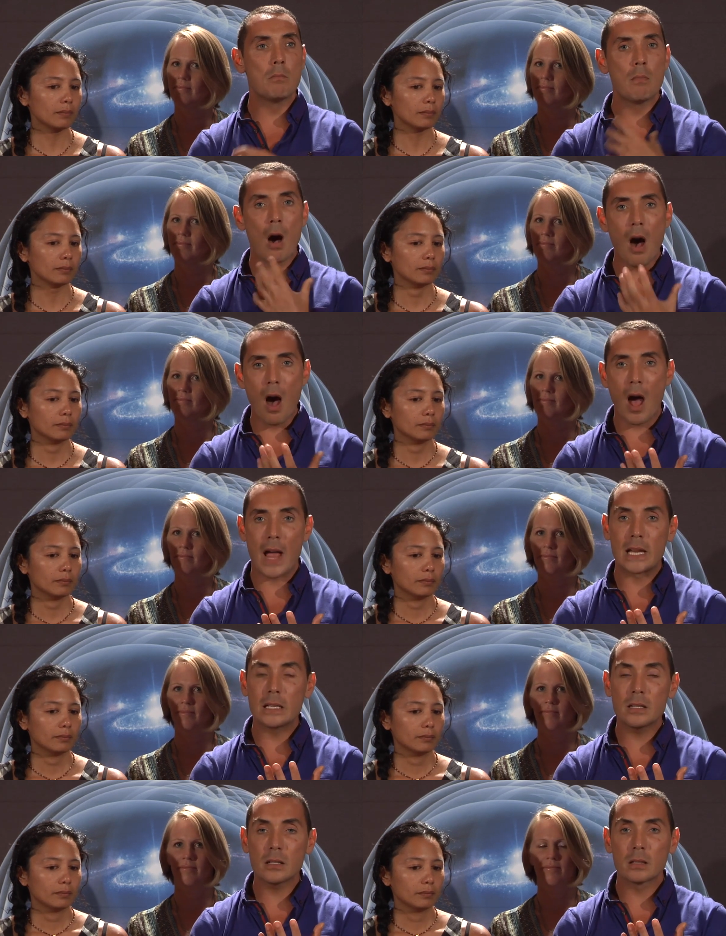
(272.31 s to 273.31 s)

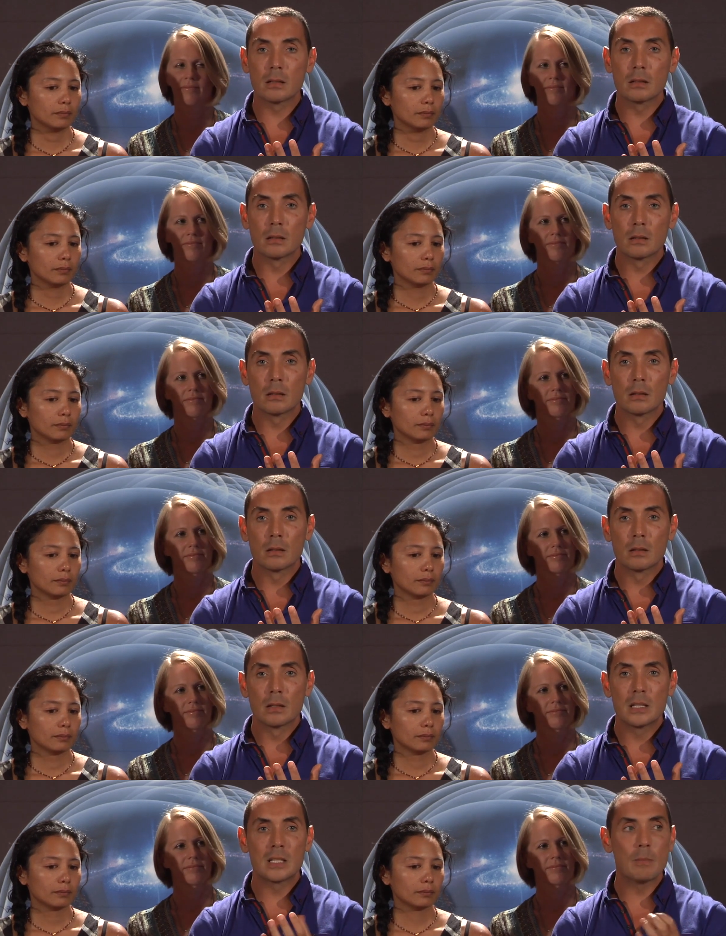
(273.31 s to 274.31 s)
Speaker 1: mind
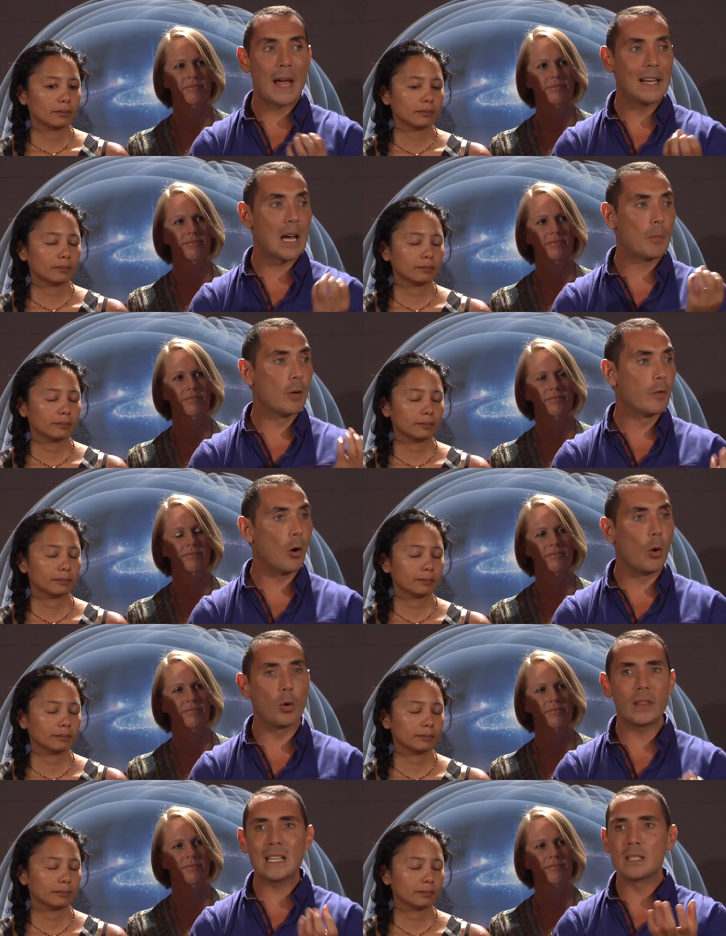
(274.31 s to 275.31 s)
is made up of
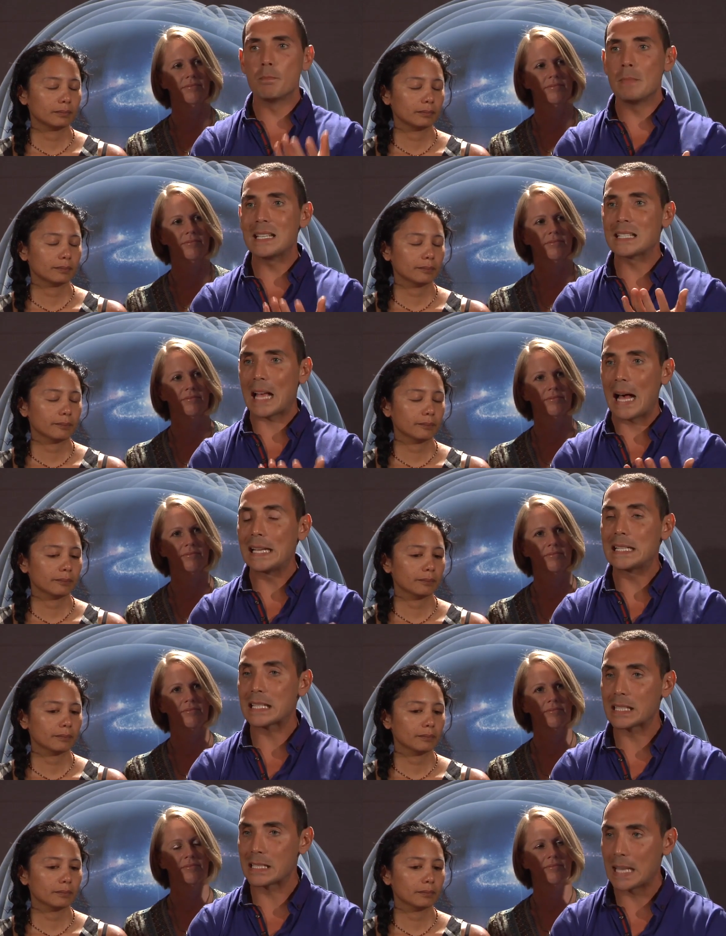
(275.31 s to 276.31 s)
all these
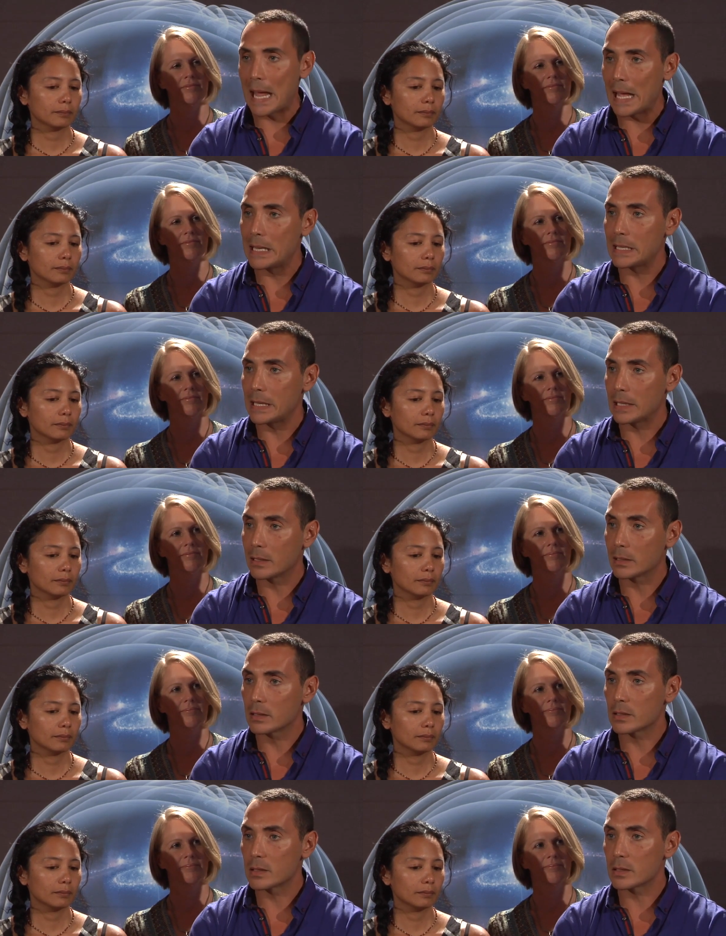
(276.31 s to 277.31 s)

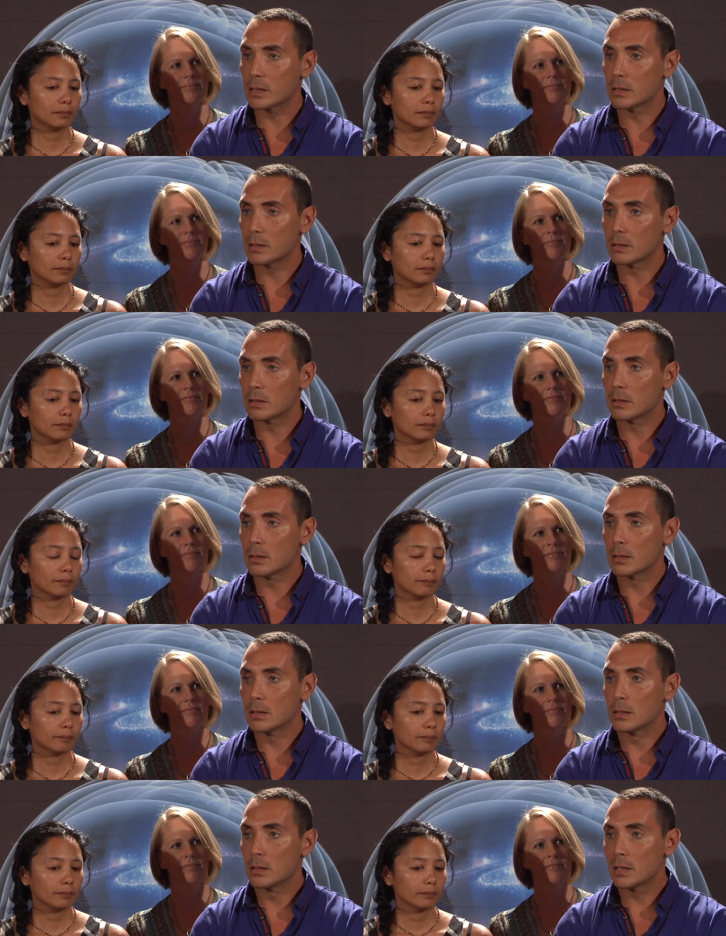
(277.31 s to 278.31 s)
misunderstandings.
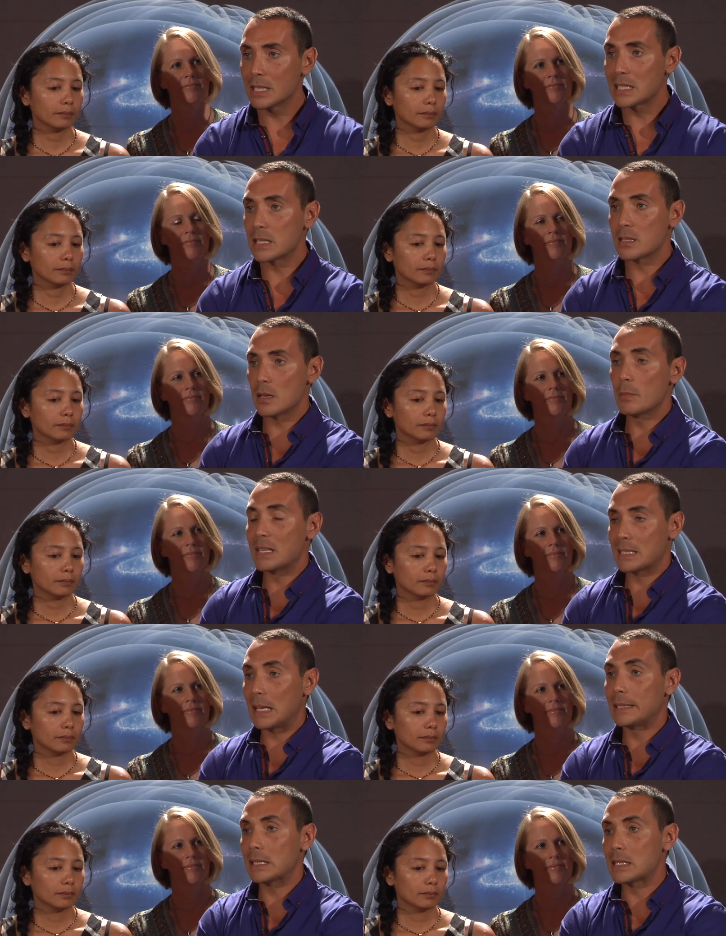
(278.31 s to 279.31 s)
This is a
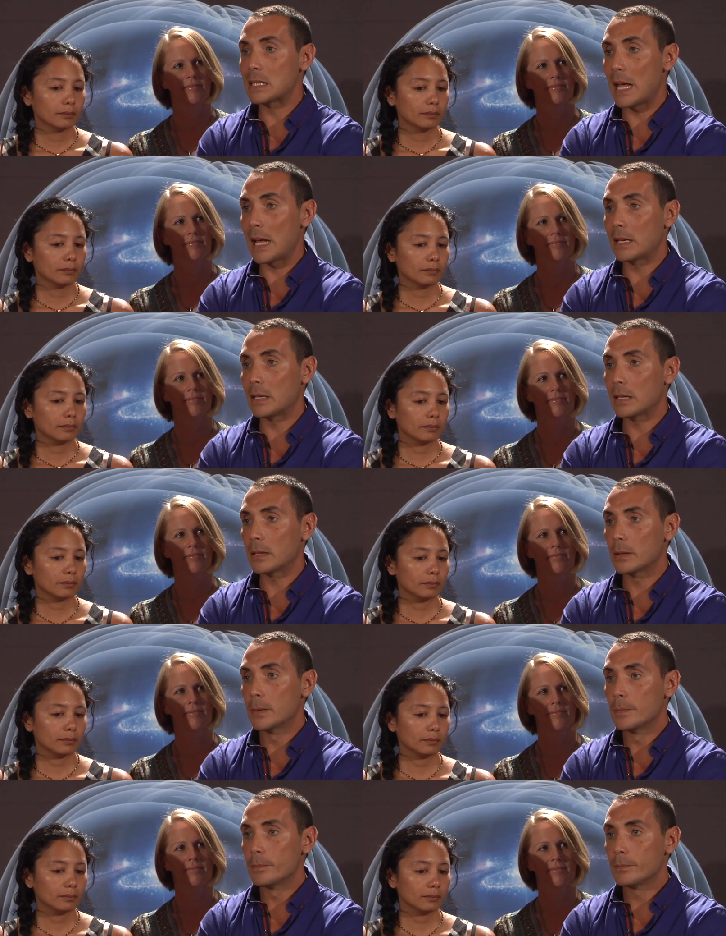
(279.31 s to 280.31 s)
misunderstanding.
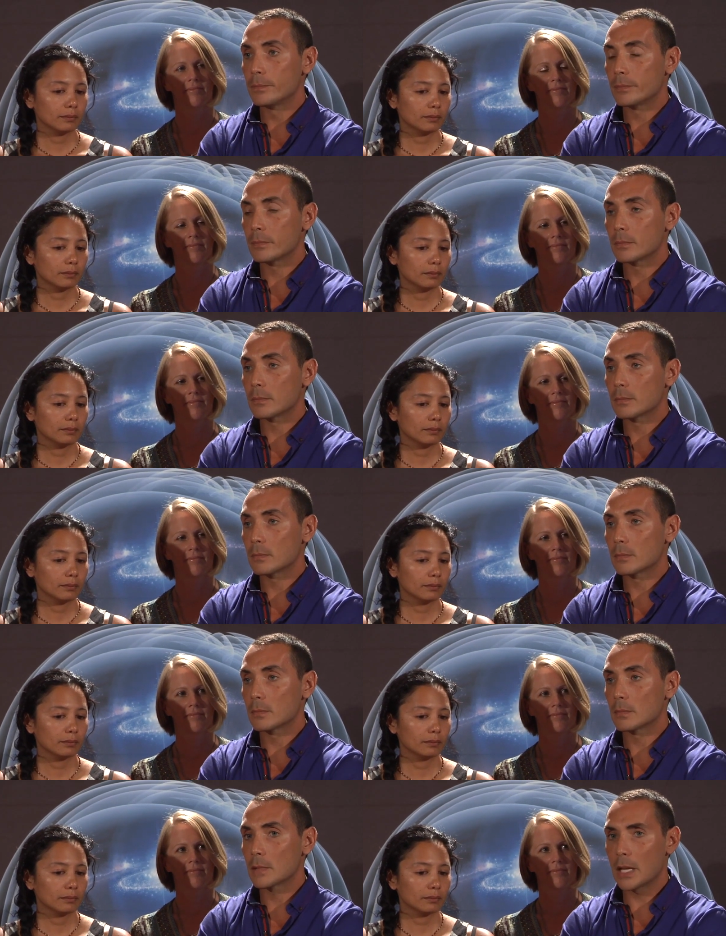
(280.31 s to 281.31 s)

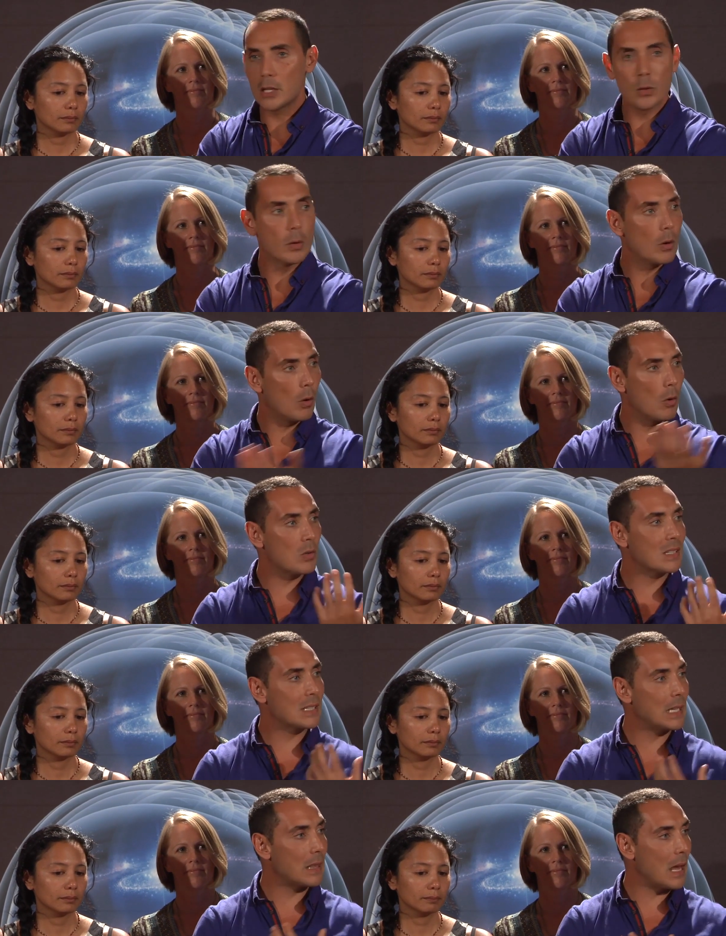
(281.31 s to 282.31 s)
Can you all
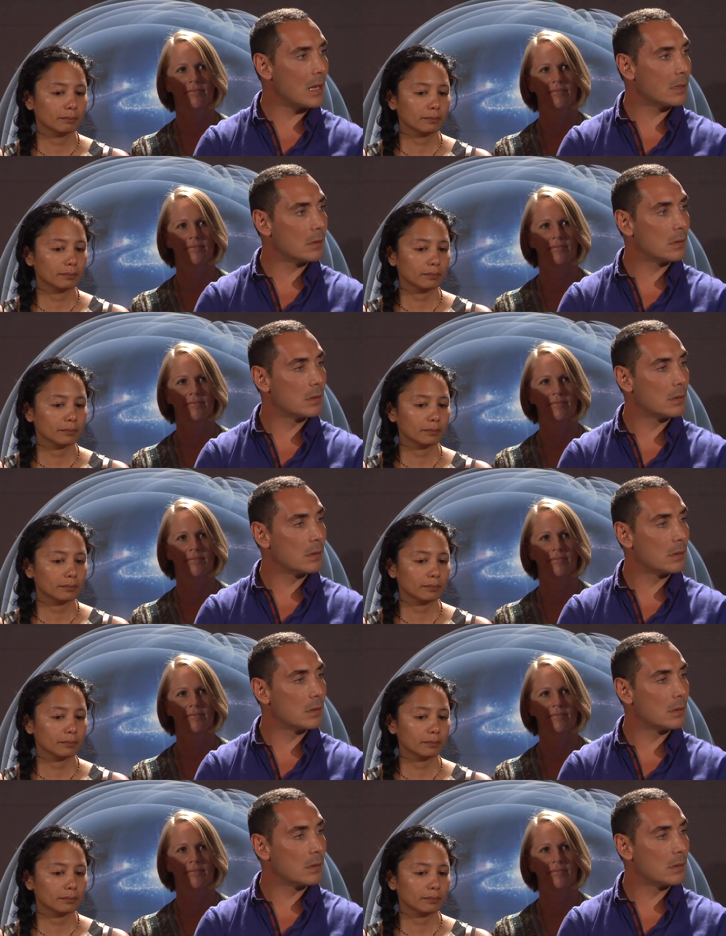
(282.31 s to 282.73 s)
see that?